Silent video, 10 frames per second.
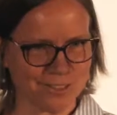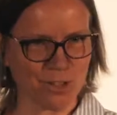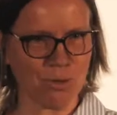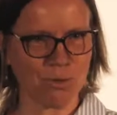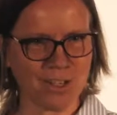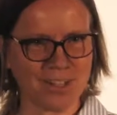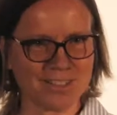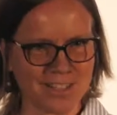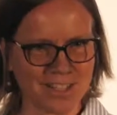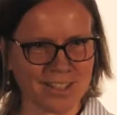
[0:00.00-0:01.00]
So we've got
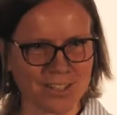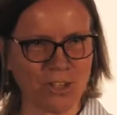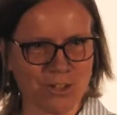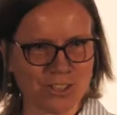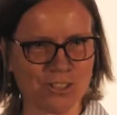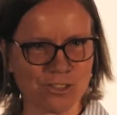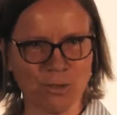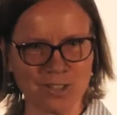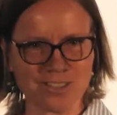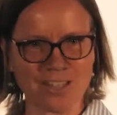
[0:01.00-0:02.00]
to encourage our
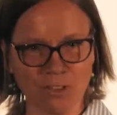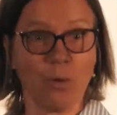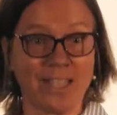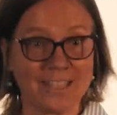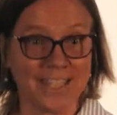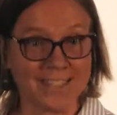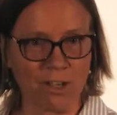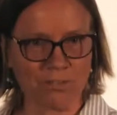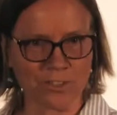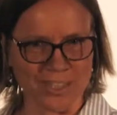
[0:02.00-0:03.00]
students that no internet
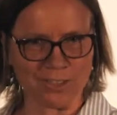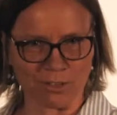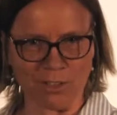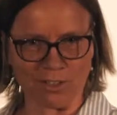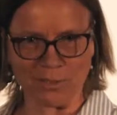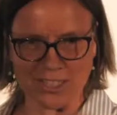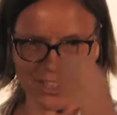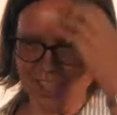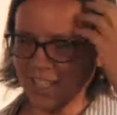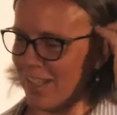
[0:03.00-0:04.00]
after 8 o'clock, which
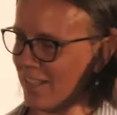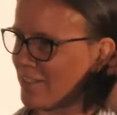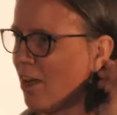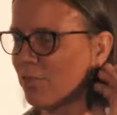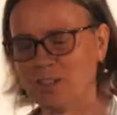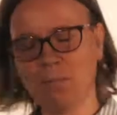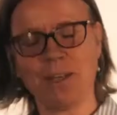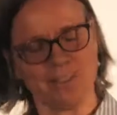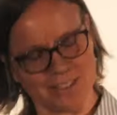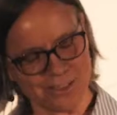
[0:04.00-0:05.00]
is after a
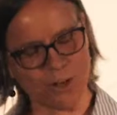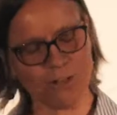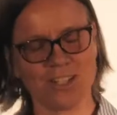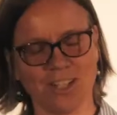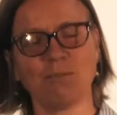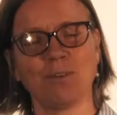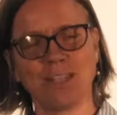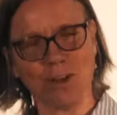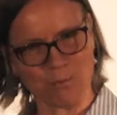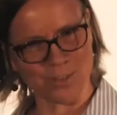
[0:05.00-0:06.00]
bit of a discussion,
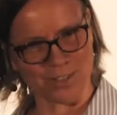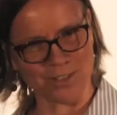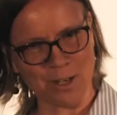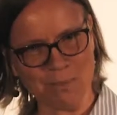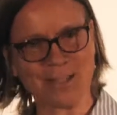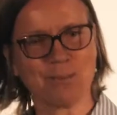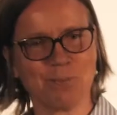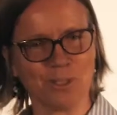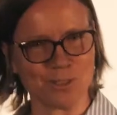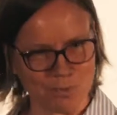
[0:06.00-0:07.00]
we come to an agreement
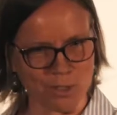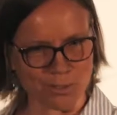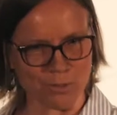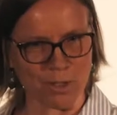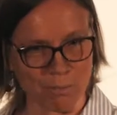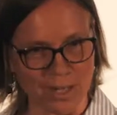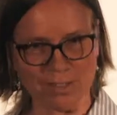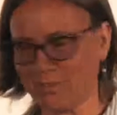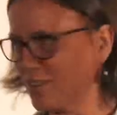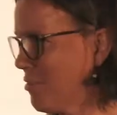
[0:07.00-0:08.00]
because we also want
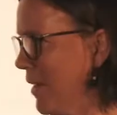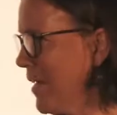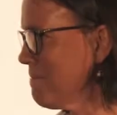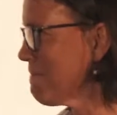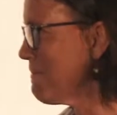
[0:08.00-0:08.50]
breakfast, right?